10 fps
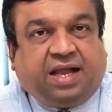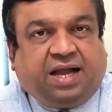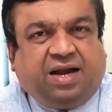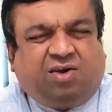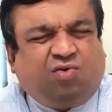
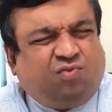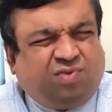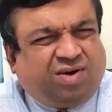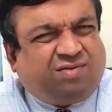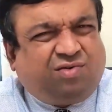and
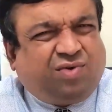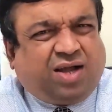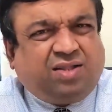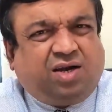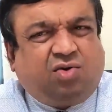to, to
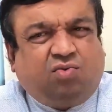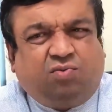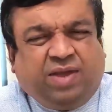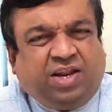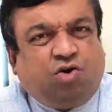rather to
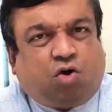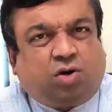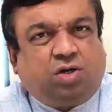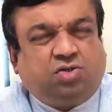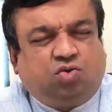many
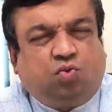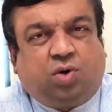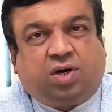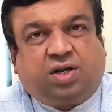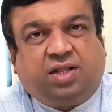doctors who
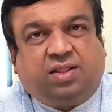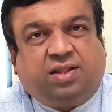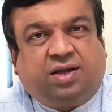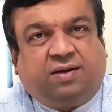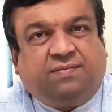work in
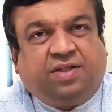um,